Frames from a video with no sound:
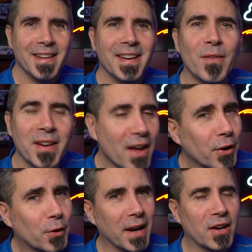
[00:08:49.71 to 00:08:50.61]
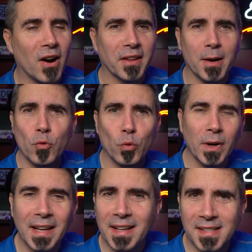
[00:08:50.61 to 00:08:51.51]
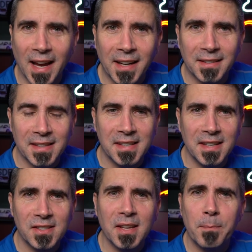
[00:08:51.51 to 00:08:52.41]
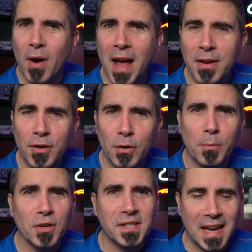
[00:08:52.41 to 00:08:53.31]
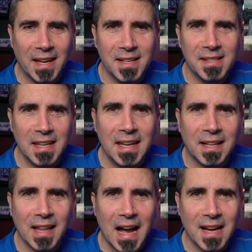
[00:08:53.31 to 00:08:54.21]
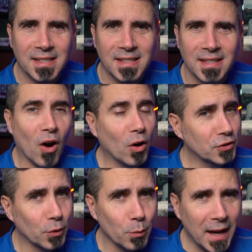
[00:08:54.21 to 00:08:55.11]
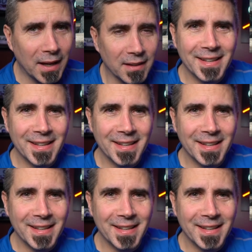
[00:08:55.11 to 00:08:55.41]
Now, another great car that I'm really excited to see is the brand new Mercedes E-Class All-Terrain.